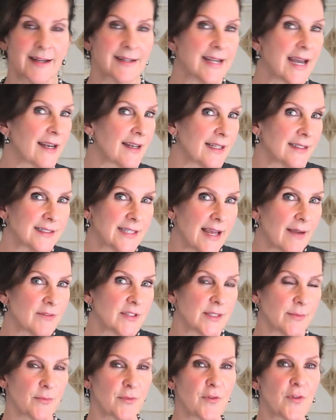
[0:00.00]
Now let's have
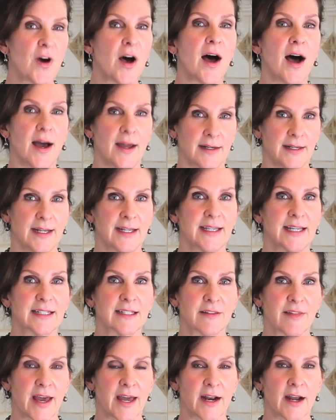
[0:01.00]
some fun and get
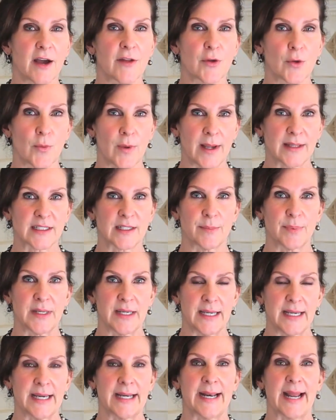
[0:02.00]
to that other
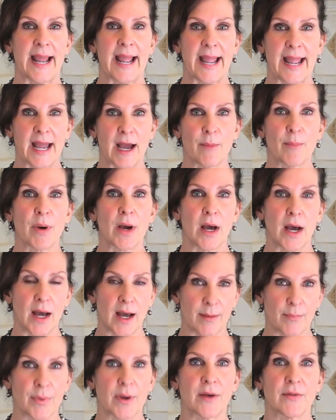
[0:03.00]
recipe and amp
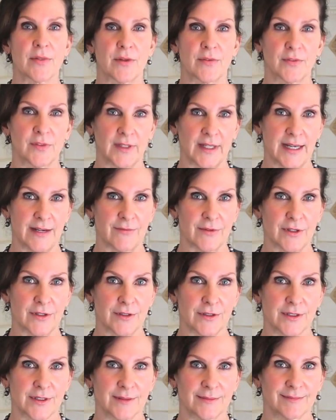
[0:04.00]
up the
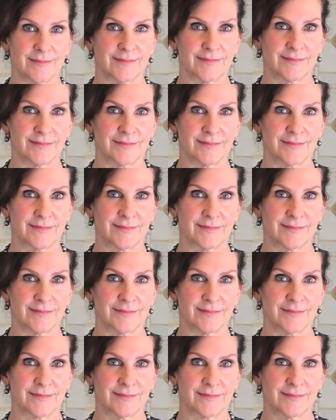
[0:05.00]
flavors.